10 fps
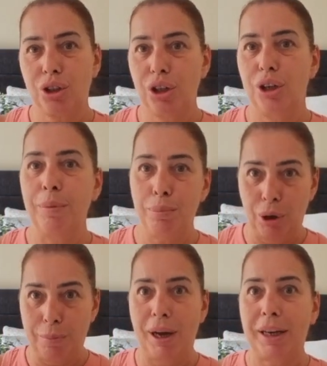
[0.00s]
and
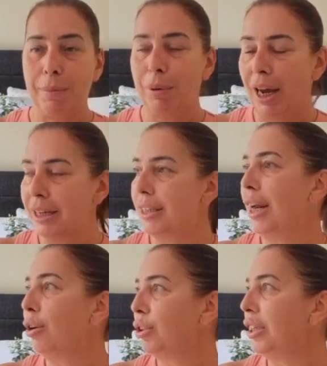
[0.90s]
put it back in place and
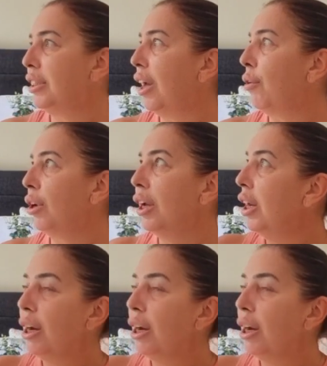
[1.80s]
hold it down.